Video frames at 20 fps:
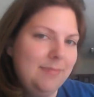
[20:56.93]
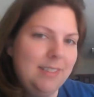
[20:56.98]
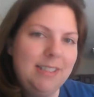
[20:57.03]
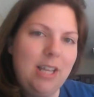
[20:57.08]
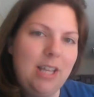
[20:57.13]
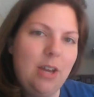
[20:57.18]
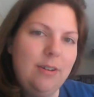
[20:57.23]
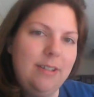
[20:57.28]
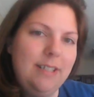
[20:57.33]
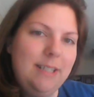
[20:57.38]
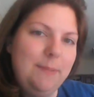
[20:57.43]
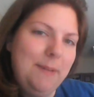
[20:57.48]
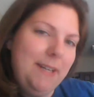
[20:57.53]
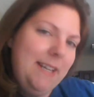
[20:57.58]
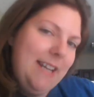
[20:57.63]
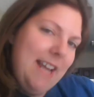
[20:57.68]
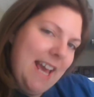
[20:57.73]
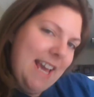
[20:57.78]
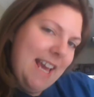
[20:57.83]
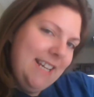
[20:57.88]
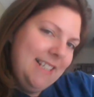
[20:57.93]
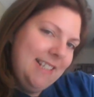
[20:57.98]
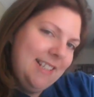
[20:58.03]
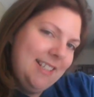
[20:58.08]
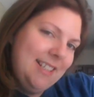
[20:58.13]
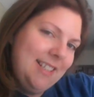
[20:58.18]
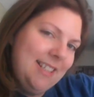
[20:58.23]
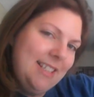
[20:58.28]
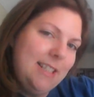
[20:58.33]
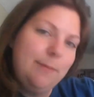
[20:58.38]
So it's been
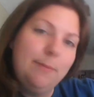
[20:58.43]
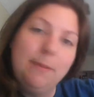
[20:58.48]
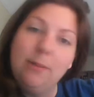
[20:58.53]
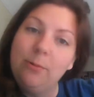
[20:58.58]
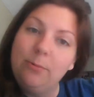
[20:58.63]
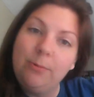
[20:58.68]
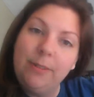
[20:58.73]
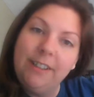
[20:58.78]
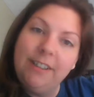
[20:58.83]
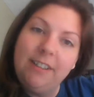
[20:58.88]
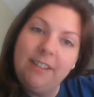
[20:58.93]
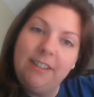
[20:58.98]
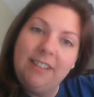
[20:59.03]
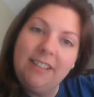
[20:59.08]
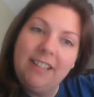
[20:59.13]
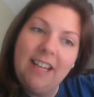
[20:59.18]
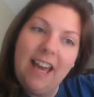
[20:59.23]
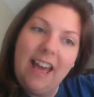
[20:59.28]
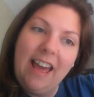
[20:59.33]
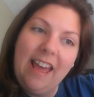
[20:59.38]
nice. It's been real,